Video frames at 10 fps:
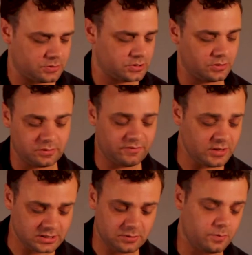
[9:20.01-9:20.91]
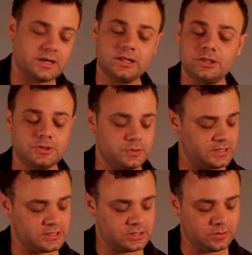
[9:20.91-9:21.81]
So the first thing that we're going to do
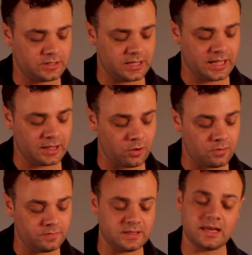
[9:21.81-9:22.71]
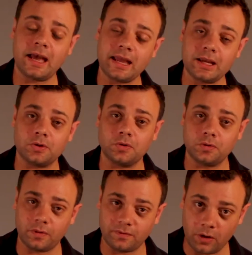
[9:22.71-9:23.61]
is look over the A chord,
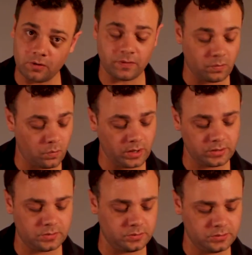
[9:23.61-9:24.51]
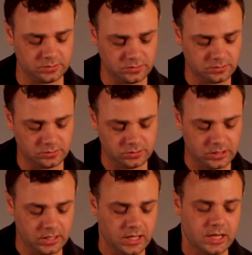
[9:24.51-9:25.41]
or over the 1 chord,
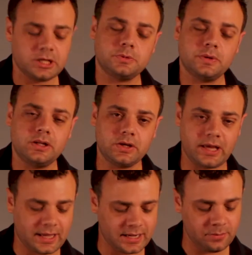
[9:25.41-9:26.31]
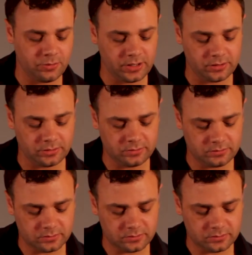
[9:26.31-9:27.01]
is we're going to look at hammering on